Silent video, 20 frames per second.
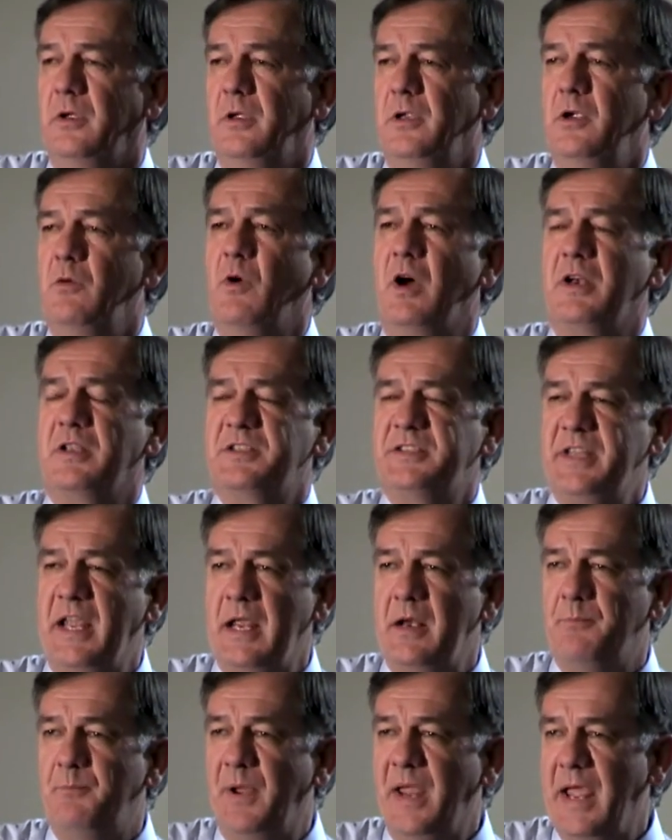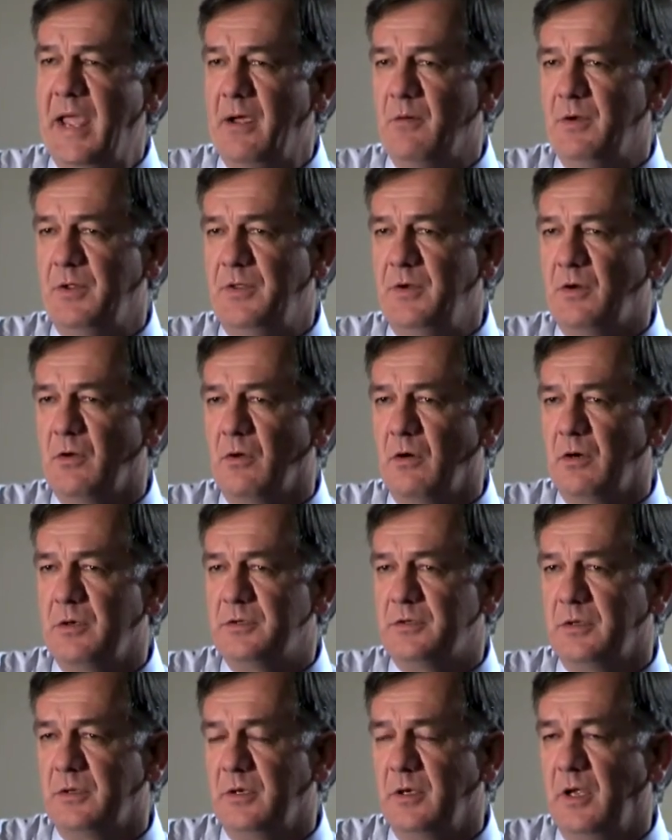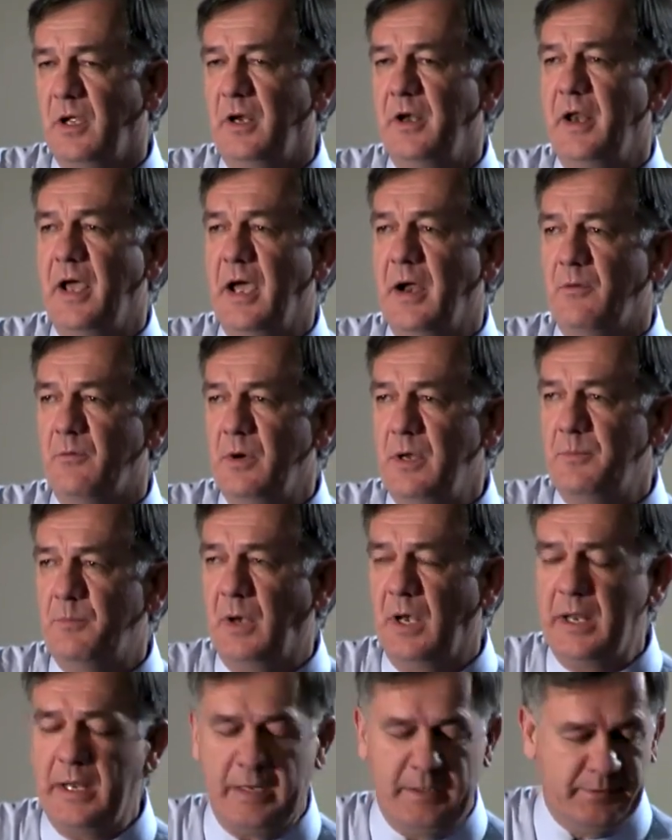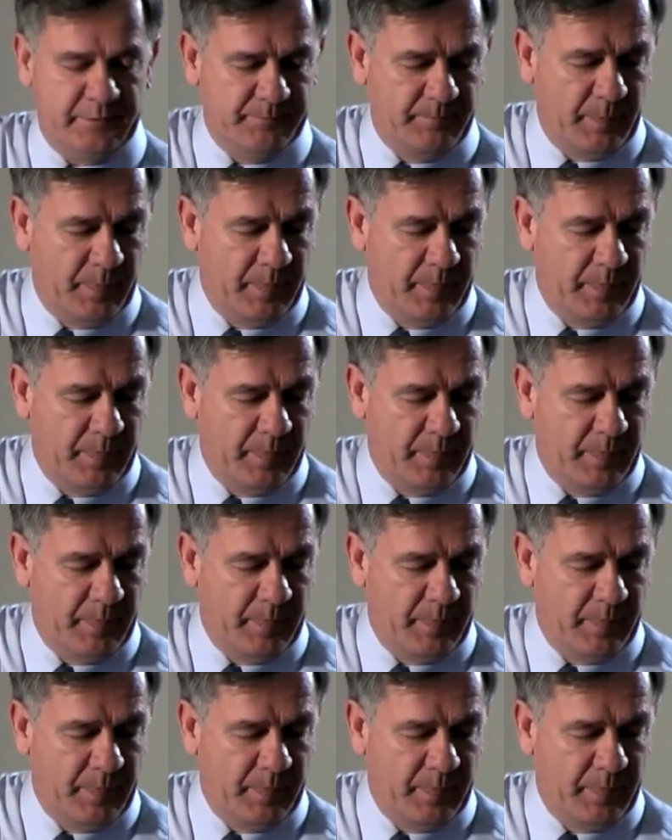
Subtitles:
you want to stand pat with your orchard and not replant.